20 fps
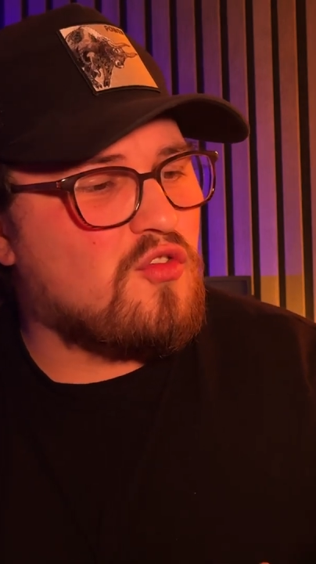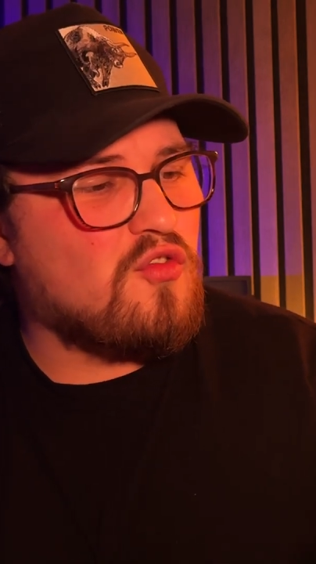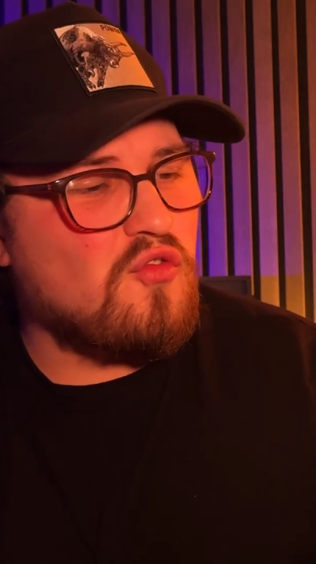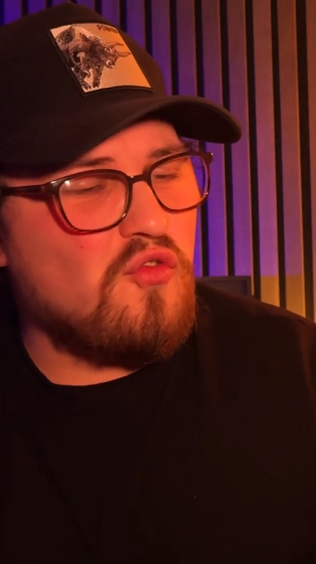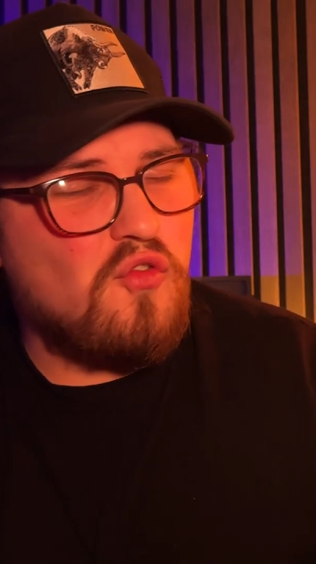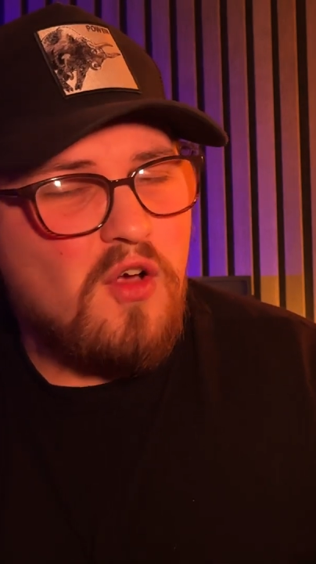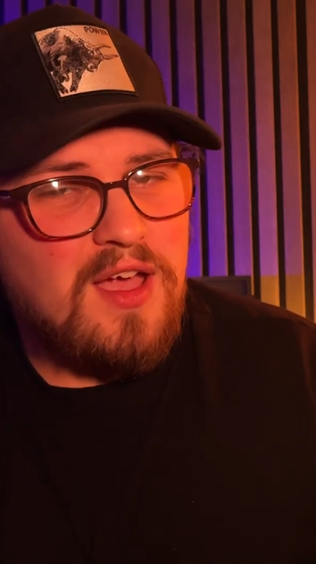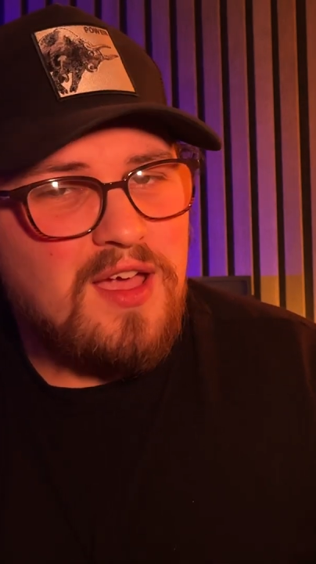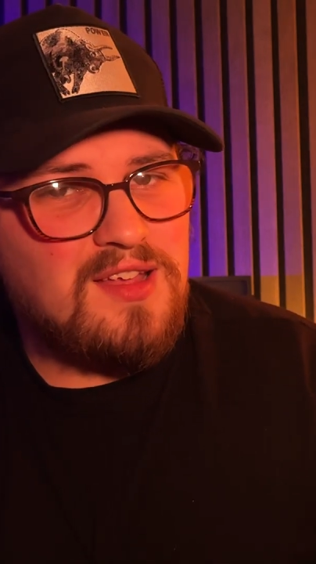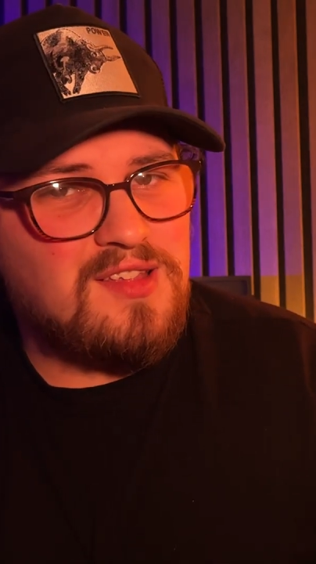
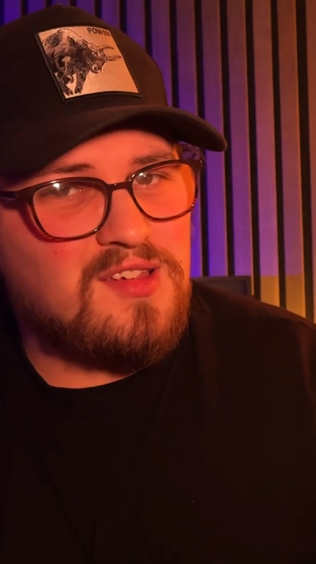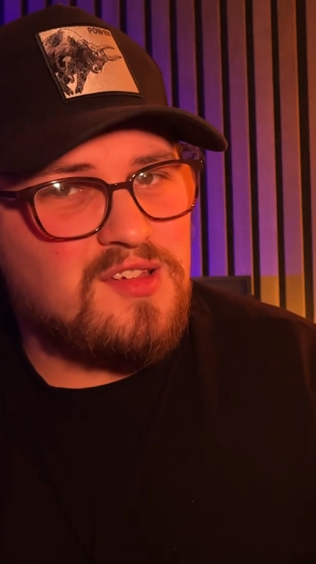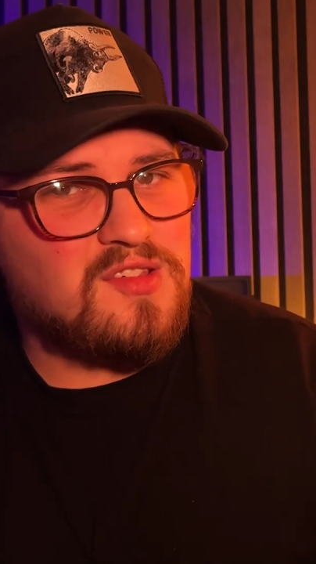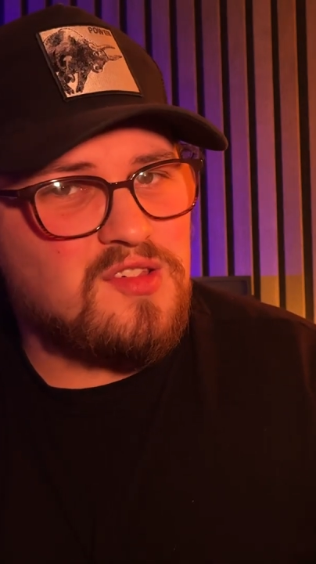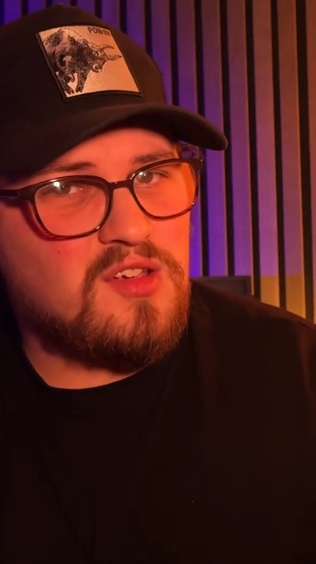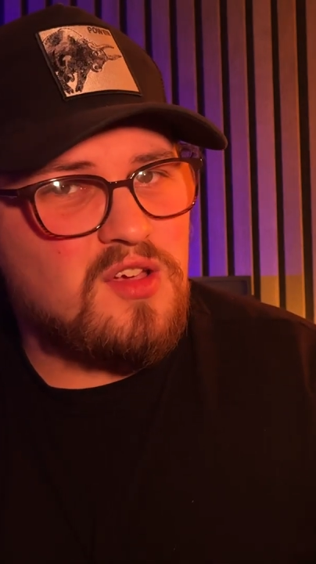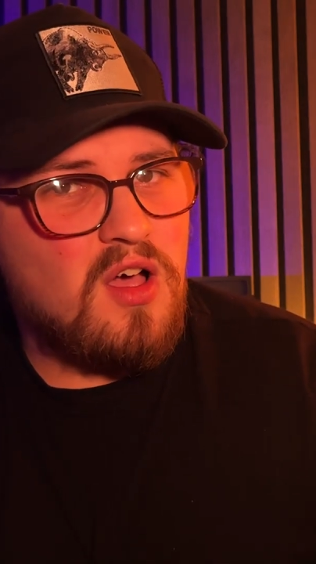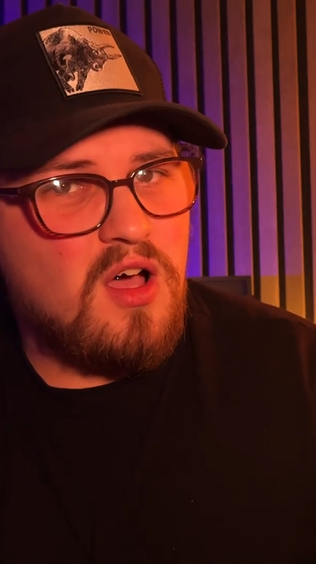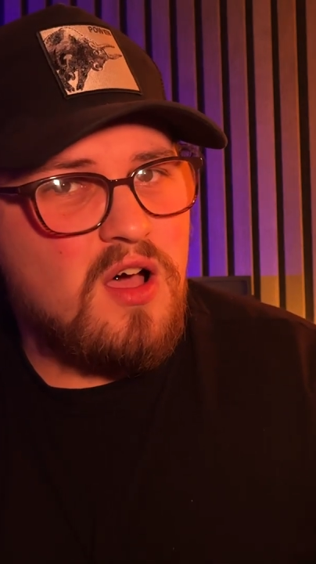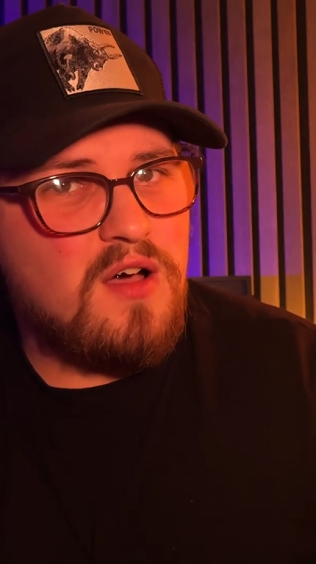greatest
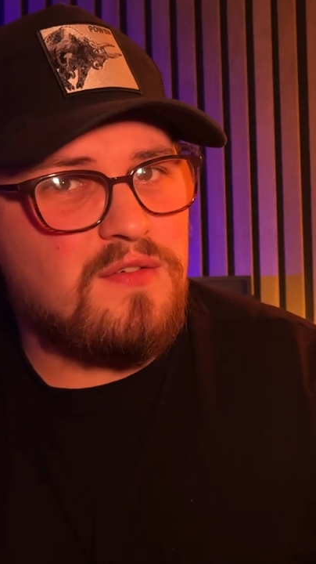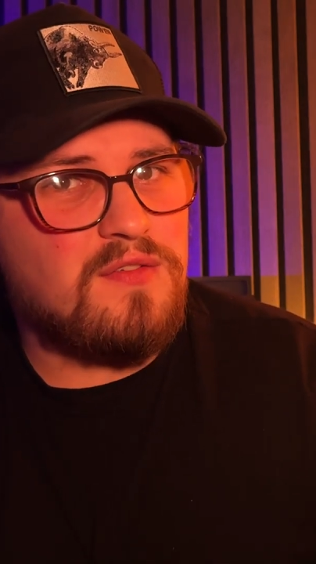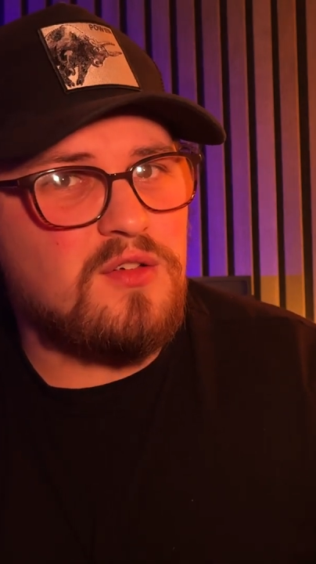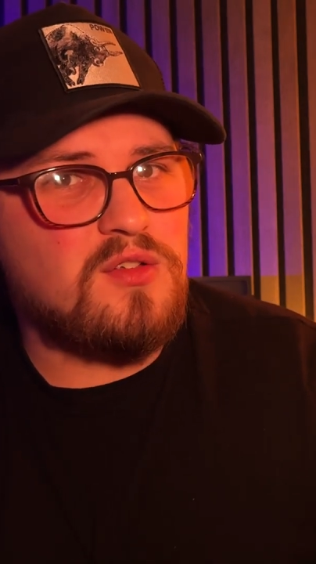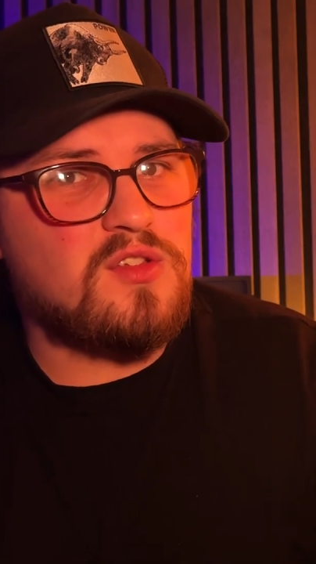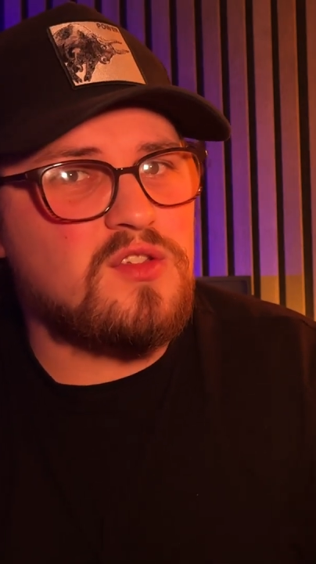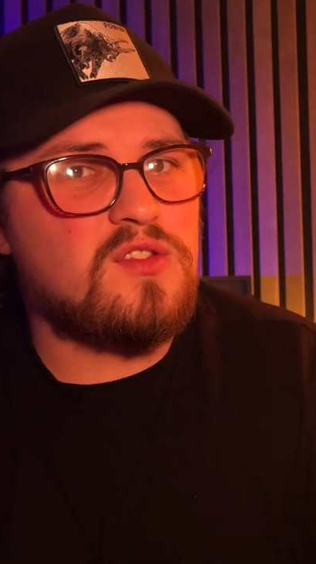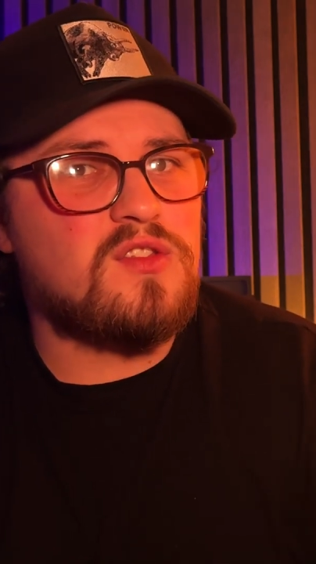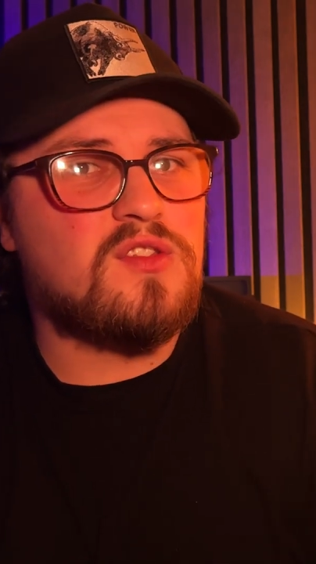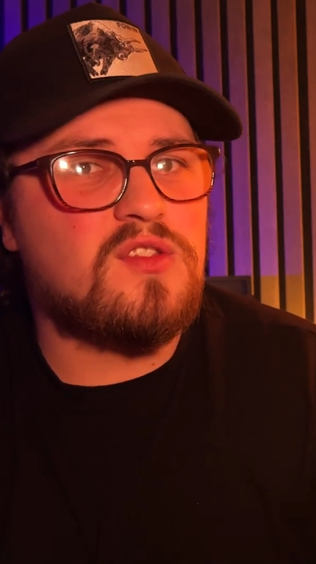cigar for you to